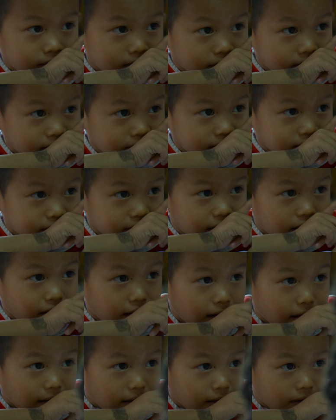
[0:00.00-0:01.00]
families,
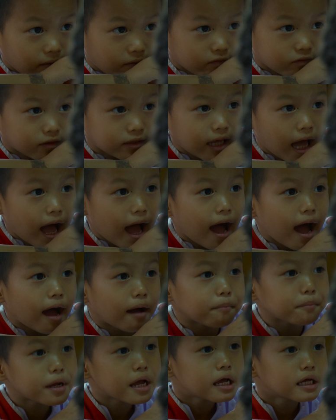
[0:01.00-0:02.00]
and they
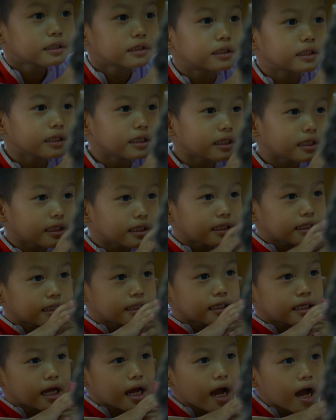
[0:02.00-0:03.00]
expect the kids to
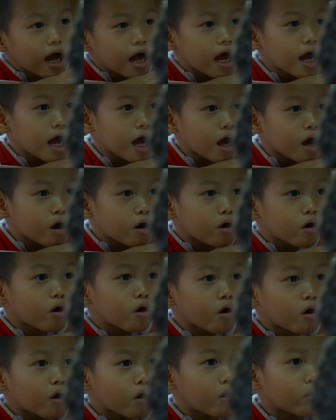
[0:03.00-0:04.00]
work. So 4 or
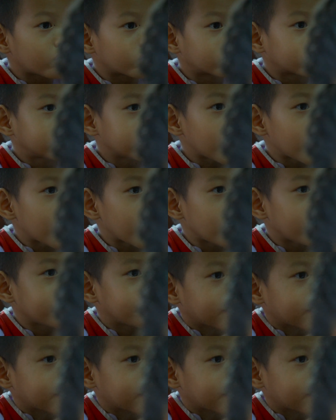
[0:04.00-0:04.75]
5-year-olds are